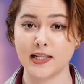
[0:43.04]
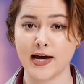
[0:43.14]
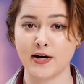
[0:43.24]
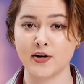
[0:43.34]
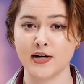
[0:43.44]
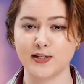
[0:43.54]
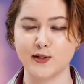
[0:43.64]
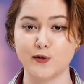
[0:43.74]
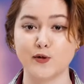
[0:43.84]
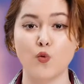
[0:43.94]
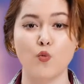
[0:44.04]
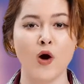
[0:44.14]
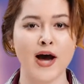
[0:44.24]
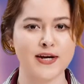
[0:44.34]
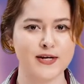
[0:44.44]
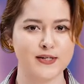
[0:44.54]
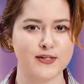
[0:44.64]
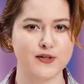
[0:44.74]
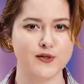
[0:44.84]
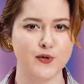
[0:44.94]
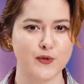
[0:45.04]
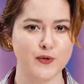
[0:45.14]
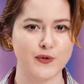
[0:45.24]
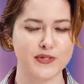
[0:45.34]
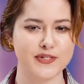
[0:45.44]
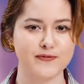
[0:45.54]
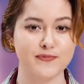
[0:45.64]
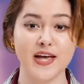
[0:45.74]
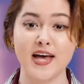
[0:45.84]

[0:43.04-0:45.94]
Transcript: Later, its use widened to tools.